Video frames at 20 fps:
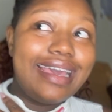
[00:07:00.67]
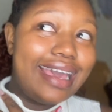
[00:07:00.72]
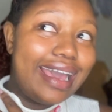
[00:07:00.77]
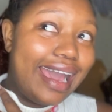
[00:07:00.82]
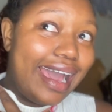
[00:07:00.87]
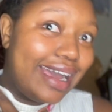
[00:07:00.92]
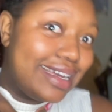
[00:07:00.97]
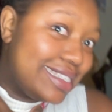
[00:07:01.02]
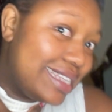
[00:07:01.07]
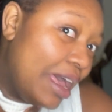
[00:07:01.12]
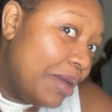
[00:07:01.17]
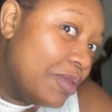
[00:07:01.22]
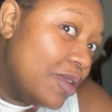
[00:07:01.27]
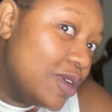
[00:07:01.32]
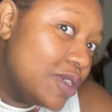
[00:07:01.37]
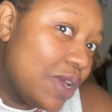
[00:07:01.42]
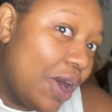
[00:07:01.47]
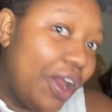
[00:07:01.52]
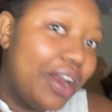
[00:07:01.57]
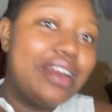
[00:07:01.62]
as time
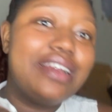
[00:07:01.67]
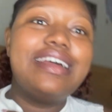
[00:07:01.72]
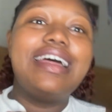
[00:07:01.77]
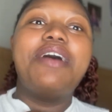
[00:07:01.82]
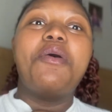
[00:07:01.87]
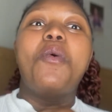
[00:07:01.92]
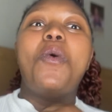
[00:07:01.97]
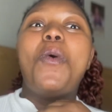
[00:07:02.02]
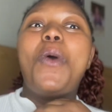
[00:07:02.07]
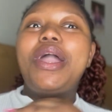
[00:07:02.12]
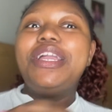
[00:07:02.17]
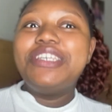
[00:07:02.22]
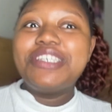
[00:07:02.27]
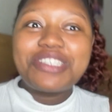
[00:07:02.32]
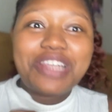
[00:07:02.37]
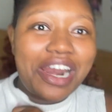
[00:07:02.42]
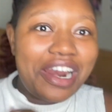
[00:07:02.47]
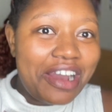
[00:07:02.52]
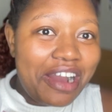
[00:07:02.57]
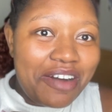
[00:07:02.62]
goes on. When you're
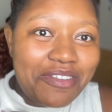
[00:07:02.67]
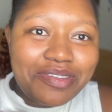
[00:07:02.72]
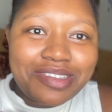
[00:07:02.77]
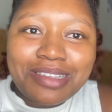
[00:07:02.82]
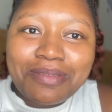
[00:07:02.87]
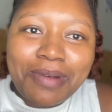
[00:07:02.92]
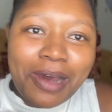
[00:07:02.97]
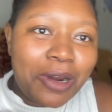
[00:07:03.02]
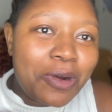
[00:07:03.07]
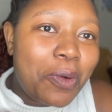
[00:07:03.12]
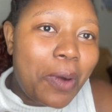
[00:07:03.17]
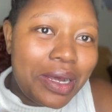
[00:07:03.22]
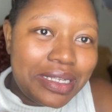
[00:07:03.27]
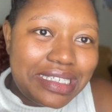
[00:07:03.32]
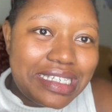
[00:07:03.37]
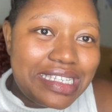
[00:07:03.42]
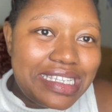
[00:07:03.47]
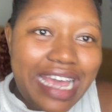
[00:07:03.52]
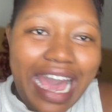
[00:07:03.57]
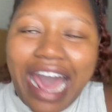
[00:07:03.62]
starting off, it's about
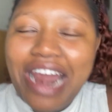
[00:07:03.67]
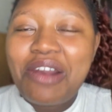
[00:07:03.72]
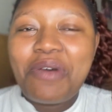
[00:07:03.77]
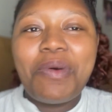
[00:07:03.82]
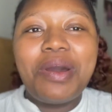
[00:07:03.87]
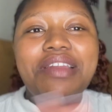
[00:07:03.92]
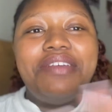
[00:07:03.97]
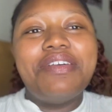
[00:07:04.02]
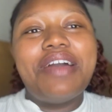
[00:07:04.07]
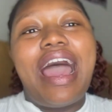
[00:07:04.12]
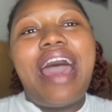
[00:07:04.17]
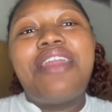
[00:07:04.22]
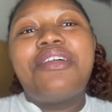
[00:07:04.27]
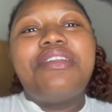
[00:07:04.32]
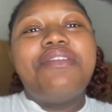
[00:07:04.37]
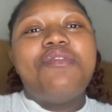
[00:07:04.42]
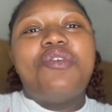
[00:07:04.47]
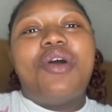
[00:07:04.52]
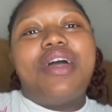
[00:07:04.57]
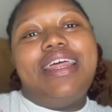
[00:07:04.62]
quantity. I don't
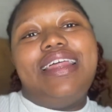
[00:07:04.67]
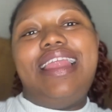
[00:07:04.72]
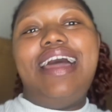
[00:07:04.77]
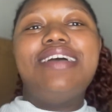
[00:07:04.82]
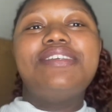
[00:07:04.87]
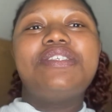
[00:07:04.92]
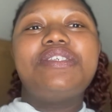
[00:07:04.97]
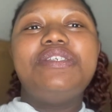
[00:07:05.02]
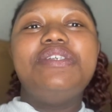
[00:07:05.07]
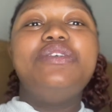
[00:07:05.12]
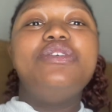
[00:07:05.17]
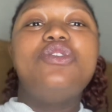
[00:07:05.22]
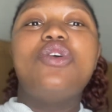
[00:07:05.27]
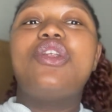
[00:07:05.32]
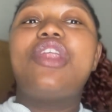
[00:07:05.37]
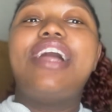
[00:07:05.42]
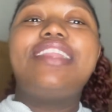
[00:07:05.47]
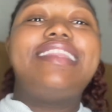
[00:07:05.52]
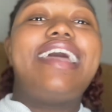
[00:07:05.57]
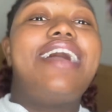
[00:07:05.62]
even want to lie to you. You're
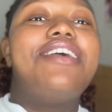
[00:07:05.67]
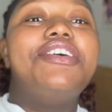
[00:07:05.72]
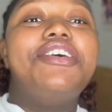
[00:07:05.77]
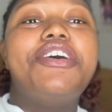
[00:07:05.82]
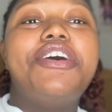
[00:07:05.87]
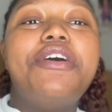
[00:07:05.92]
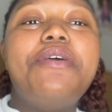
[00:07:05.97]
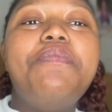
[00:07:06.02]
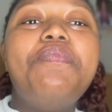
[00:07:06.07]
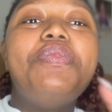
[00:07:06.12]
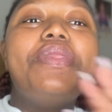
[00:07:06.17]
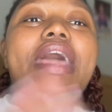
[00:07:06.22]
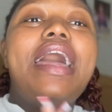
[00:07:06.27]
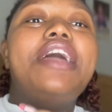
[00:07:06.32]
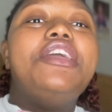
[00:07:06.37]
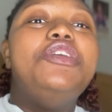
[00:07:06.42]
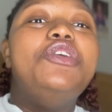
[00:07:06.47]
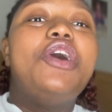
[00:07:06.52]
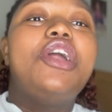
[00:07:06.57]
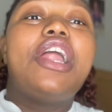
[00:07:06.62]
not that girl.
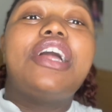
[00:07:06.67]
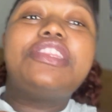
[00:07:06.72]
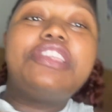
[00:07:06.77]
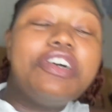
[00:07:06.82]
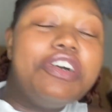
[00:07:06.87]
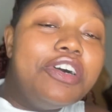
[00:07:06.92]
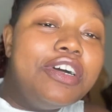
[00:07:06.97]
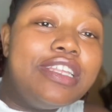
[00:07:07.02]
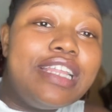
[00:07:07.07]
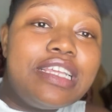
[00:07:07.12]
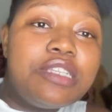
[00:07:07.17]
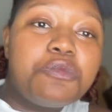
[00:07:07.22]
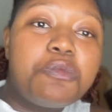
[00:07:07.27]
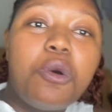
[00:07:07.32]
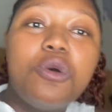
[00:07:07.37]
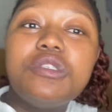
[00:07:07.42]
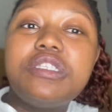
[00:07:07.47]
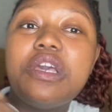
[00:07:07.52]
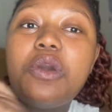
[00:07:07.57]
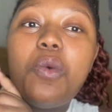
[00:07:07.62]
You're not the girl that's
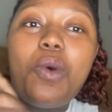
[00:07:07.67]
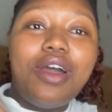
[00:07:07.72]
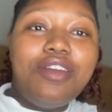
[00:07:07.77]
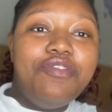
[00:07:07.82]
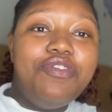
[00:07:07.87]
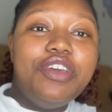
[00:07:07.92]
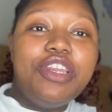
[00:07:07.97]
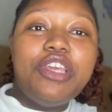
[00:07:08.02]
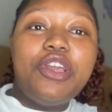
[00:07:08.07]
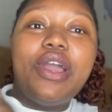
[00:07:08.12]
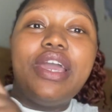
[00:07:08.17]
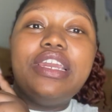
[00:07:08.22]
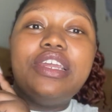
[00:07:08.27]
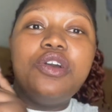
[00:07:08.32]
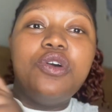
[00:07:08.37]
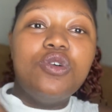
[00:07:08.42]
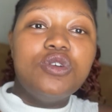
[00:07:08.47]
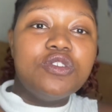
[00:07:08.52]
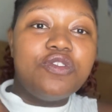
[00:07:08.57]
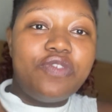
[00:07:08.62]
posting one video and it
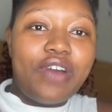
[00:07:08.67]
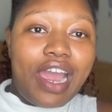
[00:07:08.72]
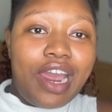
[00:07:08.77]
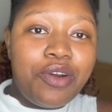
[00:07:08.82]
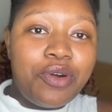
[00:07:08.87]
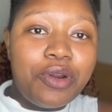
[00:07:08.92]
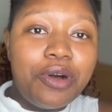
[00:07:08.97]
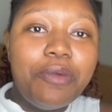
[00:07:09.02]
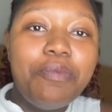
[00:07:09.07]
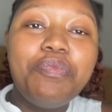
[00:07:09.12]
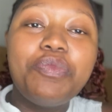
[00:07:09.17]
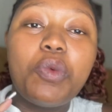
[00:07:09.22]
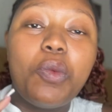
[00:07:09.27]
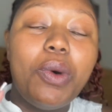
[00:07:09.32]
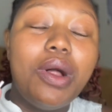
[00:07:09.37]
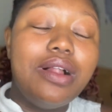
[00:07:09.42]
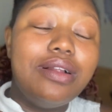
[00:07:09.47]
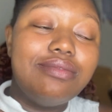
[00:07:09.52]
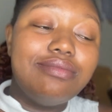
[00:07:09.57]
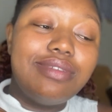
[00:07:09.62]
goes viral.
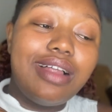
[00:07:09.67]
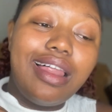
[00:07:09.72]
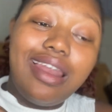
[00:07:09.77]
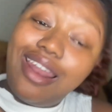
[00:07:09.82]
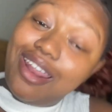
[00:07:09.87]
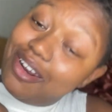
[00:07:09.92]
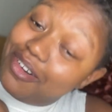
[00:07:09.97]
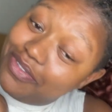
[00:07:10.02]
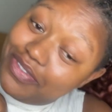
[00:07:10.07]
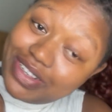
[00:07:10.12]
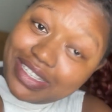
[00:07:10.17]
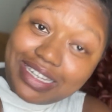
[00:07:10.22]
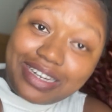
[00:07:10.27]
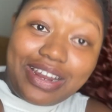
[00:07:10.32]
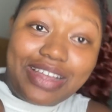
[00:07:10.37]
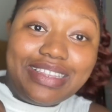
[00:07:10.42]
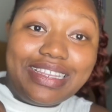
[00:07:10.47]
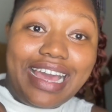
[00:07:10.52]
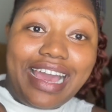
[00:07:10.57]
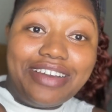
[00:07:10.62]
Well, a lot of us are
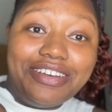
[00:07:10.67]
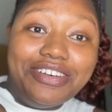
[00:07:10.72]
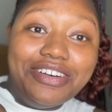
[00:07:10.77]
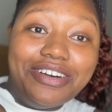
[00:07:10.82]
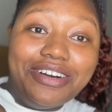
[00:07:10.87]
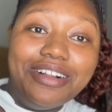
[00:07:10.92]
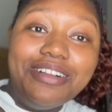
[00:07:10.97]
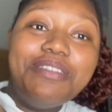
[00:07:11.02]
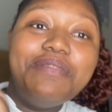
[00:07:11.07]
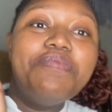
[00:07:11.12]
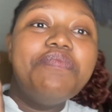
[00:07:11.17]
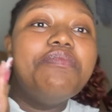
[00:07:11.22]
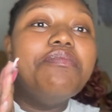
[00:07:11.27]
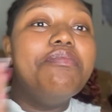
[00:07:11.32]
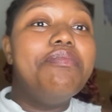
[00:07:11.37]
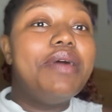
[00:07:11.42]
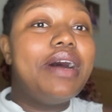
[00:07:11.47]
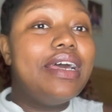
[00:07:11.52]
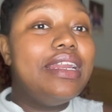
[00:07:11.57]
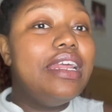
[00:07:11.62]
not that girl,
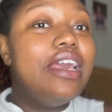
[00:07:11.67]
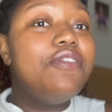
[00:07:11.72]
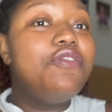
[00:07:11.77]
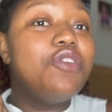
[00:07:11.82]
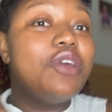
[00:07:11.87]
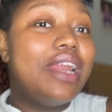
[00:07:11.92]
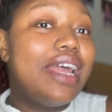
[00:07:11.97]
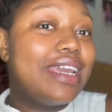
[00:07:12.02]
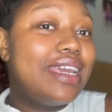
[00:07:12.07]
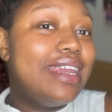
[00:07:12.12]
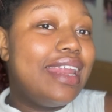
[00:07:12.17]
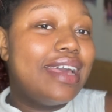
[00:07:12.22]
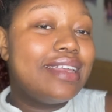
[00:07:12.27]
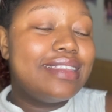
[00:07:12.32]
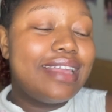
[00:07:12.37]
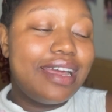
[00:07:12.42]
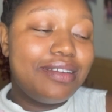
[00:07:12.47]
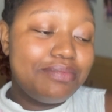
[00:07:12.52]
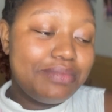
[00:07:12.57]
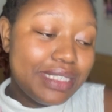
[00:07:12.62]
but if you're lucky like
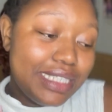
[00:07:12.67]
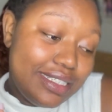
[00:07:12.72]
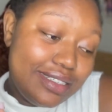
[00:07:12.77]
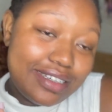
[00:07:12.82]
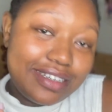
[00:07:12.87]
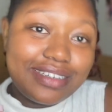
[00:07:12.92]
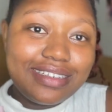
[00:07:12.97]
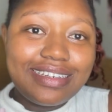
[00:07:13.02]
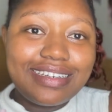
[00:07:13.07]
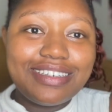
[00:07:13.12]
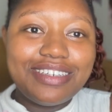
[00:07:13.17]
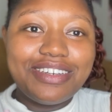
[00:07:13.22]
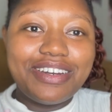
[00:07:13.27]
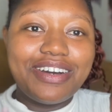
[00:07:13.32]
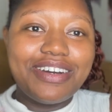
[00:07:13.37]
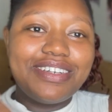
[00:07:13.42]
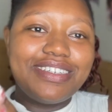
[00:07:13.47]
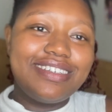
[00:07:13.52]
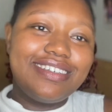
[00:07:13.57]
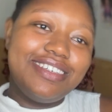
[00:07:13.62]
that, you
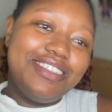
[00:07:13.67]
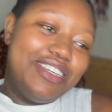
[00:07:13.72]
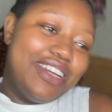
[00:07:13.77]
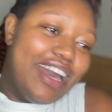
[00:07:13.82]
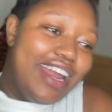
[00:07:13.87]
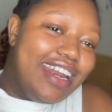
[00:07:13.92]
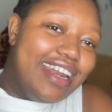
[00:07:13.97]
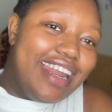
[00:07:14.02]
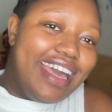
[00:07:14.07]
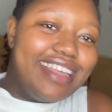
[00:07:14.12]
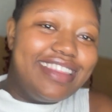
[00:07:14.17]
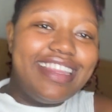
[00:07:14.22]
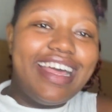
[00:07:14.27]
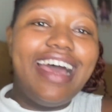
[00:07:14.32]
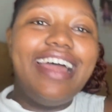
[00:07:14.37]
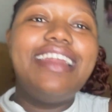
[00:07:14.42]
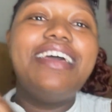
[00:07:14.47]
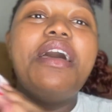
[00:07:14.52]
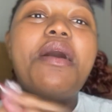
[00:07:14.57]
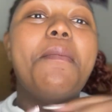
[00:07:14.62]
gotta like
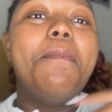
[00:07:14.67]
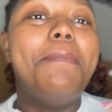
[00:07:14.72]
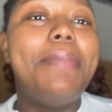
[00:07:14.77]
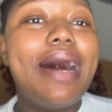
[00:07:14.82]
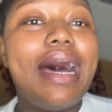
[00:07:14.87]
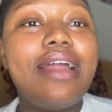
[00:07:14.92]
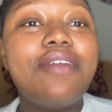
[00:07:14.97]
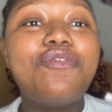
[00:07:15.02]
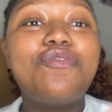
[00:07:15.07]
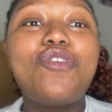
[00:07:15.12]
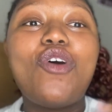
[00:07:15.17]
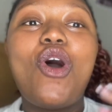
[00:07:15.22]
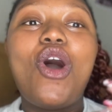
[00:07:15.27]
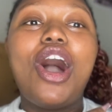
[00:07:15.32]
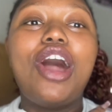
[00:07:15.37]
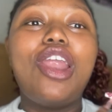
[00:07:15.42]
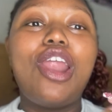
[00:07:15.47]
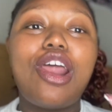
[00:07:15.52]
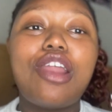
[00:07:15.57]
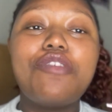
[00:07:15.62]
that. But
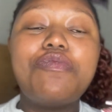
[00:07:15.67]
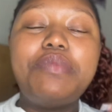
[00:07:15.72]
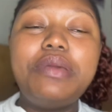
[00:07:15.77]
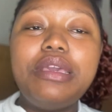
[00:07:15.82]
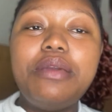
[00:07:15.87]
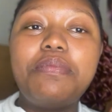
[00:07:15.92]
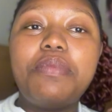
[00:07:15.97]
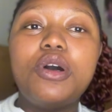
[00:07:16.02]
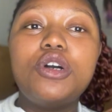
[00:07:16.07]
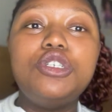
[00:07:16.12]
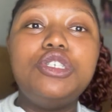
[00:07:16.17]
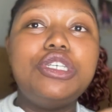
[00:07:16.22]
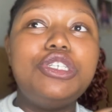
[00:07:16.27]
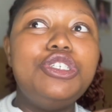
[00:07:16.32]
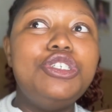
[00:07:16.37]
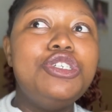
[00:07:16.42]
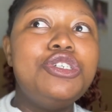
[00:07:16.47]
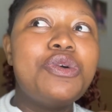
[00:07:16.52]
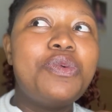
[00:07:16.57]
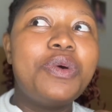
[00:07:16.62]
for a lot of people,
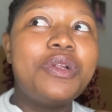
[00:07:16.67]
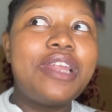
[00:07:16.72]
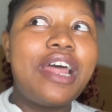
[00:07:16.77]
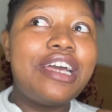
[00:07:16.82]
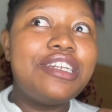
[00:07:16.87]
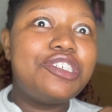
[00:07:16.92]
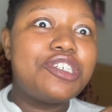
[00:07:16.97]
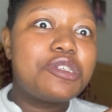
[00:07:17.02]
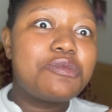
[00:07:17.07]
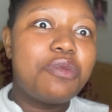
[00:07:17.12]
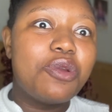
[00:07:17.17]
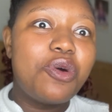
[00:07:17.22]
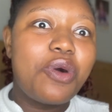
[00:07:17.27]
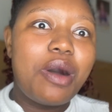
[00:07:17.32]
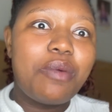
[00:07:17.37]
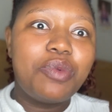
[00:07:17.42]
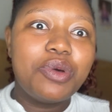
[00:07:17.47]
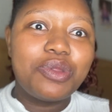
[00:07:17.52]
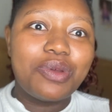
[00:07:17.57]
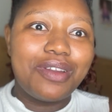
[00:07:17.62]
you will not just blow
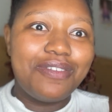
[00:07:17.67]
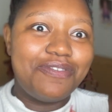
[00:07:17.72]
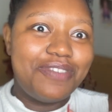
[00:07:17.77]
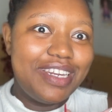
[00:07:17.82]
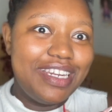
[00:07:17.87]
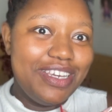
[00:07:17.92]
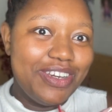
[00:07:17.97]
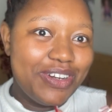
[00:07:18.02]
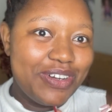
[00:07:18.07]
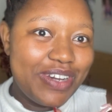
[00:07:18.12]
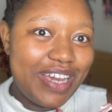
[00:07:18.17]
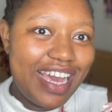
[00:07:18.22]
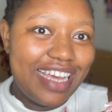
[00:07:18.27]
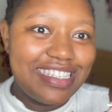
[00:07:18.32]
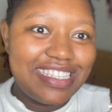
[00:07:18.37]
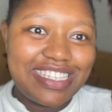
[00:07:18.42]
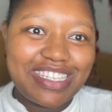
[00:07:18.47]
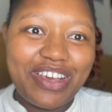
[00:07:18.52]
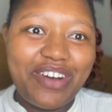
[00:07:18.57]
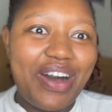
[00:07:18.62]
up with one video.
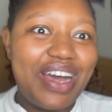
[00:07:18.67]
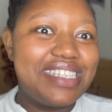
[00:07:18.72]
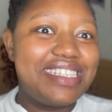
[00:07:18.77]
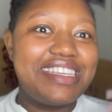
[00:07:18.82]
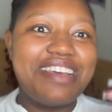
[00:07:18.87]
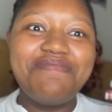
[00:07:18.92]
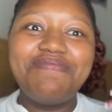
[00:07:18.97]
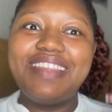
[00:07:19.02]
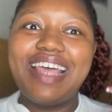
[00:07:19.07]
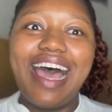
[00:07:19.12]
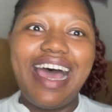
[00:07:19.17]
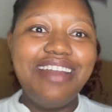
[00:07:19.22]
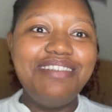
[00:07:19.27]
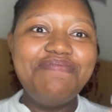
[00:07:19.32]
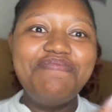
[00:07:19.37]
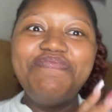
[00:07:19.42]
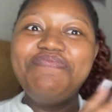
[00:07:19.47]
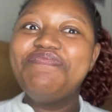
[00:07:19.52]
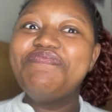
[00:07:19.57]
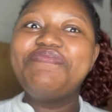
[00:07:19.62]
And so accept
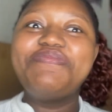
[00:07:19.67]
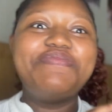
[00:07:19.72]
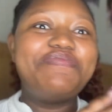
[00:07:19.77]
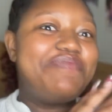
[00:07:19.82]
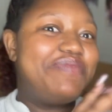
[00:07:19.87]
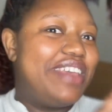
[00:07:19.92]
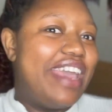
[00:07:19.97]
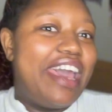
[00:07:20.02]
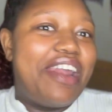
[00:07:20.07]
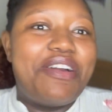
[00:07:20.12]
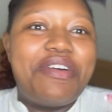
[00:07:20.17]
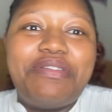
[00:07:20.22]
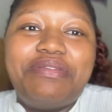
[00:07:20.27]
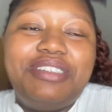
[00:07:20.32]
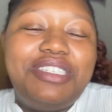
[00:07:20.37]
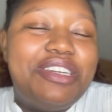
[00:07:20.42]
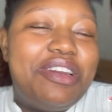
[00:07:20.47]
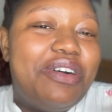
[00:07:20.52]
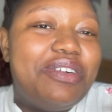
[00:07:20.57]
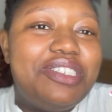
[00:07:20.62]
that.
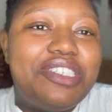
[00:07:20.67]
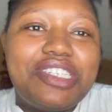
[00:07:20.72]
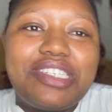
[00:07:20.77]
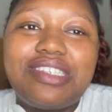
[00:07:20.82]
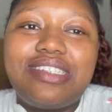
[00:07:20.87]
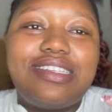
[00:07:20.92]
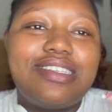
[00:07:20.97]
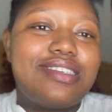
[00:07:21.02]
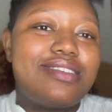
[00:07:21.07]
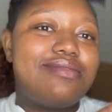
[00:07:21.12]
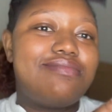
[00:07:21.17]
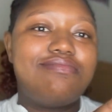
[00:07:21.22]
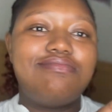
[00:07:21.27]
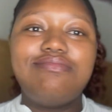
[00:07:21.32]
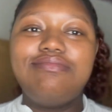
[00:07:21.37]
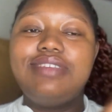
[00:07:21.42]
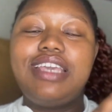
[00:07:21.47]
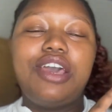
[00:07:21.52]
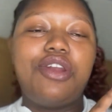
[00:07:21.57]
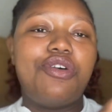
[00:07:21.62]
Just
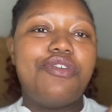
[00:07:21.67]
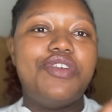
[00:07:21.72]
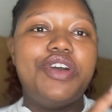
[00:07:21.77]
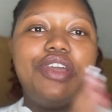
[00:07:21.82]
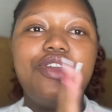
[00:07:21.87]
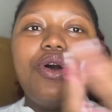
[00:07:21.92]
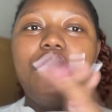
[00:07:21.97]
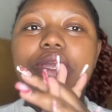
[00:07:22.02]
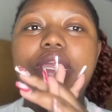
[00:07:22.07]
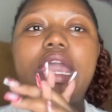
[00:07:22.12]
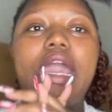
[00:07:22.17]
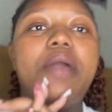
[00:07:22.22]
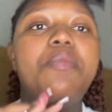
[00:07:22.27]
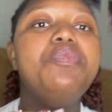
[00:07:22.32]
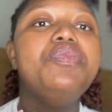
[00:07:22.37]
get over it, okay?